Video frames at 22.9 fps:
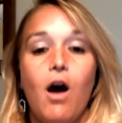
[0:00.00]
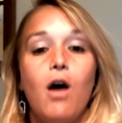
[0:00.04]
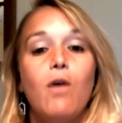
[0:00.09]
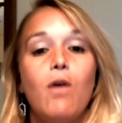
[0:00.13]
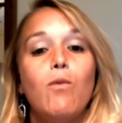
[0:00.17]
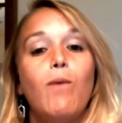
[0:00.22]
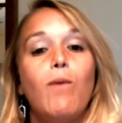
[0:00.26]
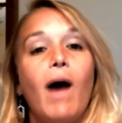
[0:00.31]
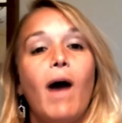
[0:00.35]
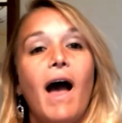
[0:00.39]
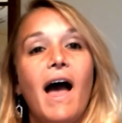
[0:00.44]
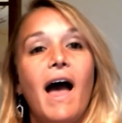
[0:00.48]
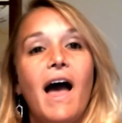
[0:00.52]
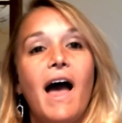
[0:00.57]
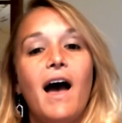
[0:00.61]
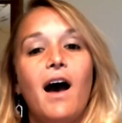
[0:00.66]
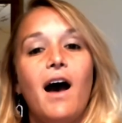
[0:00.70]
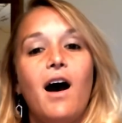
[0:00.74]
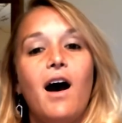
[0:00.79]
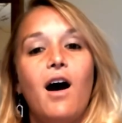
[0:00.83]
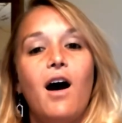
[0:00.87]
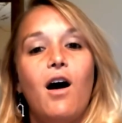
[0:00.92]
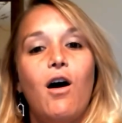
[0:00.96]

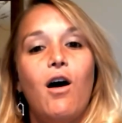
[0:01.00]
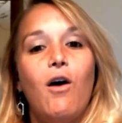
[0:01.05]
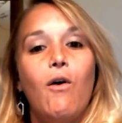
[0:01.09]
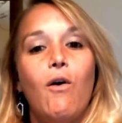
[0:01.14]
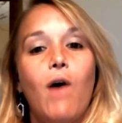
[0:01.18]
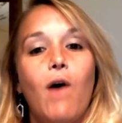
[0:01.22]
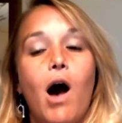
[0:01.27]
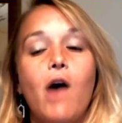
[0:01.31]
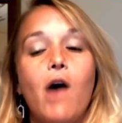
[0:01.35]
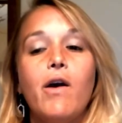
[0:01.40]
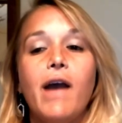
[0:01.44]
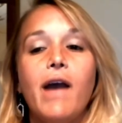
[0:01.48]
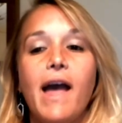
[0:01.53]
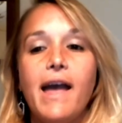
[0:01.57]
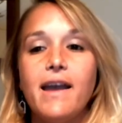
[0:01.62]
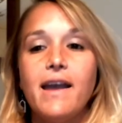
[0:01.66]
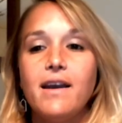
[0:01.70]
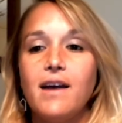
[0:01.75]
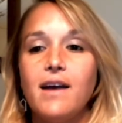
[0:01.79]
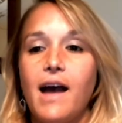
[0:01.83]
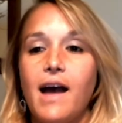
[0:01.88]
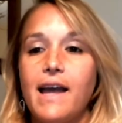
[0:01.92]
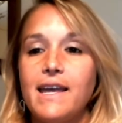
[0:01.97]
Wow. Okay,
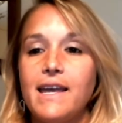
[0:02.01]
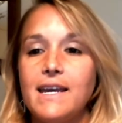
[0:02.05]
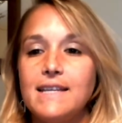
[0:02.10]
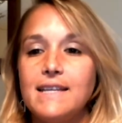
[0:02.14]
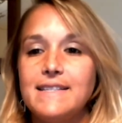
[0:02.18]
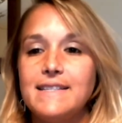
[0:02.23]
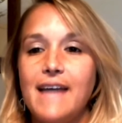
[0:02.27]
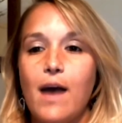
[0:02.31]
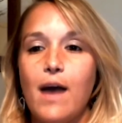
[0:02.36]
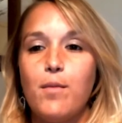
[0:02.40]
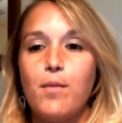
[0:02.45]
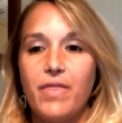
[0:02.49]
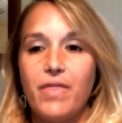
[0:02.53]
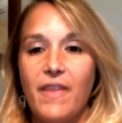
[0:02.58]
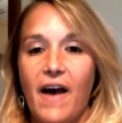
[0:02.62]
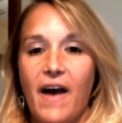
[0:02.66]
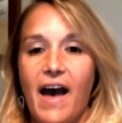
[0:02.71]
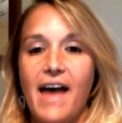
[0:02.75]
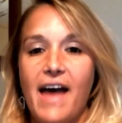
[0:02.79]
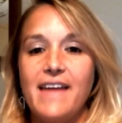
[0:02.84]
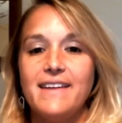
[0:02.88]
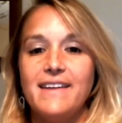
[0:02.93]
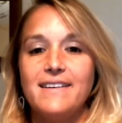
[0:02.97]
I can get down with
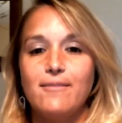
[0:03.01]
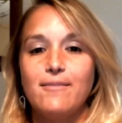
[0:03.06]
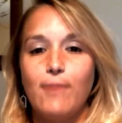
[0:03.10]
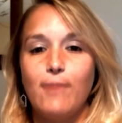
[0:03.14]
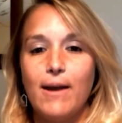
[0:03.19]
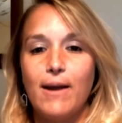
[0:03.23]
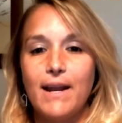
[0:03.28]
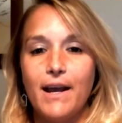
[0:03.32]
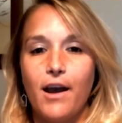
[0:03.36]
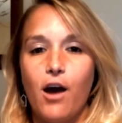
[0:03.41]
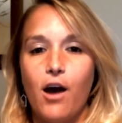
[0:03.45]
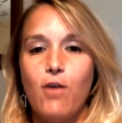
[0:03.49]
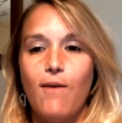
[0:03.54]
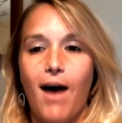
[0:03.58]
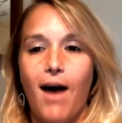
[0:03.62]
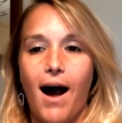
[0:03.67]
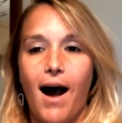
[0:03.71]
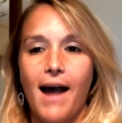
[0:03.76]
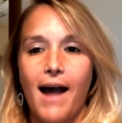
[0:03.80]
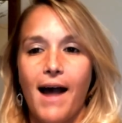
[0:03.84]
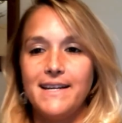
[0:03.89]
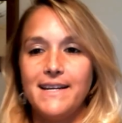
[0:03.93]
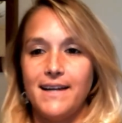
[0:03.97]
that. Yeah. Way to go,
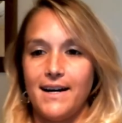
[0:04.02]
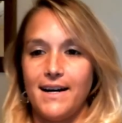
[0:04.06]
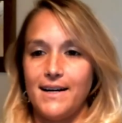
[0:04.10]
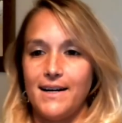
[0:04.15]
Ida.